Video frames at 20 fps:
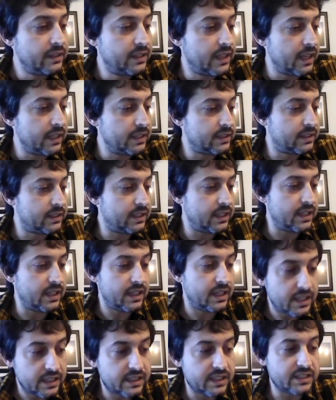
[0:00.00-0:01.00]
That
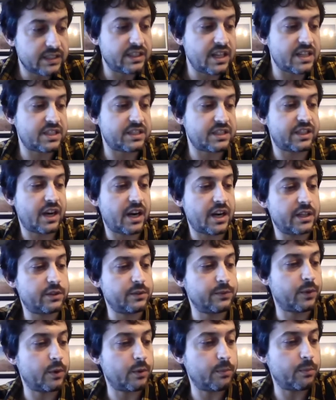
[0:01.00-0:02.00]
it is necessary to